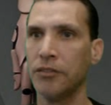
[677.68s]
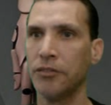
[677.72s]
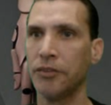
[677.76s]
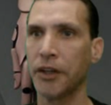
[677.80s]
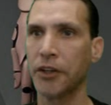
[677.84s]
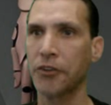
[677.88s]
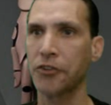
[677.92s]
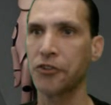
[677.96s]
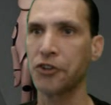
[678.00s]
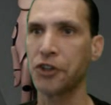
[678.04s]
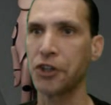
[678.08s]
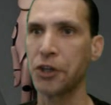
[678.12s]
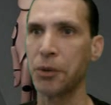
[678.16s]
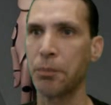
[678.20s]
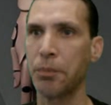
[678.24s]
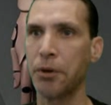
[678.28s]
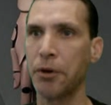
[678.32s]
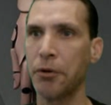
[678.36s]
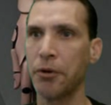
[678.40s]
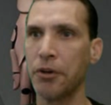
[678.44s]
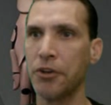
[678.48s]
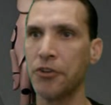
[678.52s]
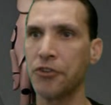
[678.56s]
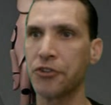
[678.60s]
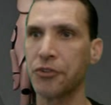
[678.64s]
Fix the
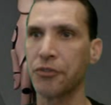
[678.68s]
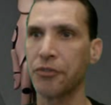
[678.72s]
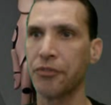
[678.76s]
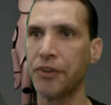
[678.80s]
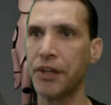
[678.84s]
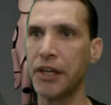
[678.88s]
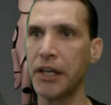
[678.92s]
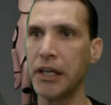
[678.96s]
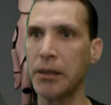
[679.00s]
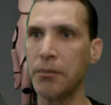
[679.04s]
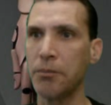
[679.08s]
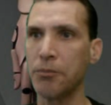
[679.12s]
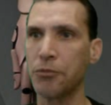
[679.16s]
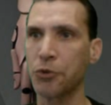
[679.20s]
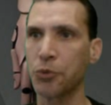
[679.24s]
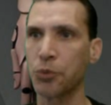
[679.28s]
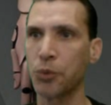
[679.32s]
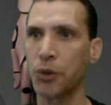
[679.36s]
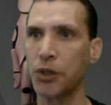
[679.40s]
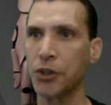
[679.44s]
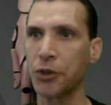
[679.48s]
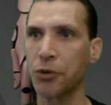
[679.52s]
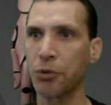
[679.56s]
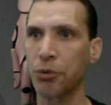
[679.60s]
appearance of themes when